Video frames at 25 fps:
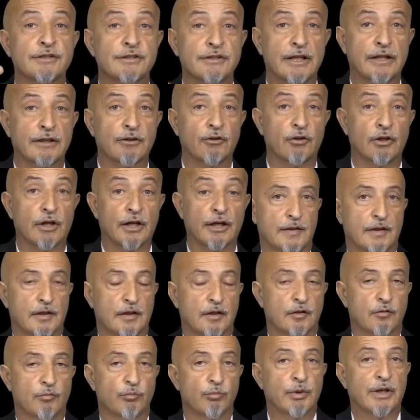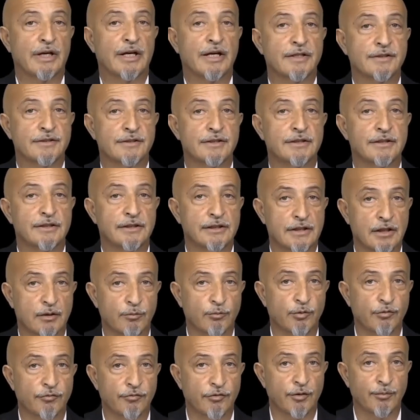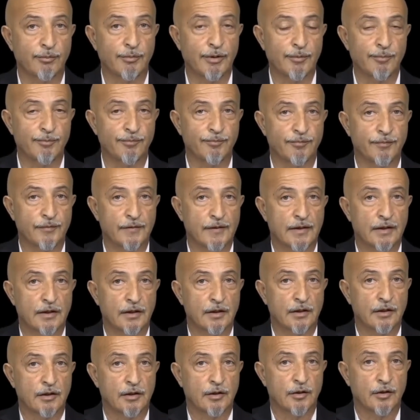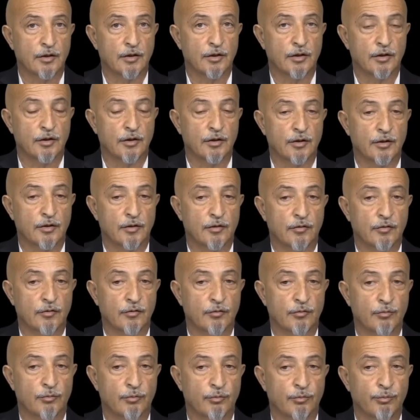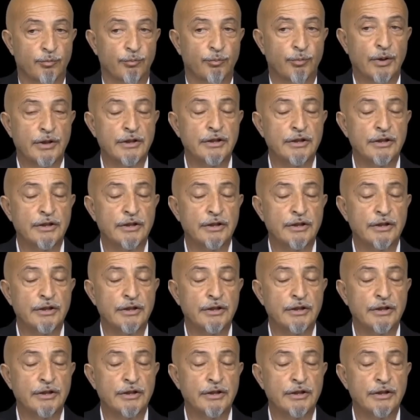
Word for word: To understand this, refer to Reverence Mr. Ayaz Niazi.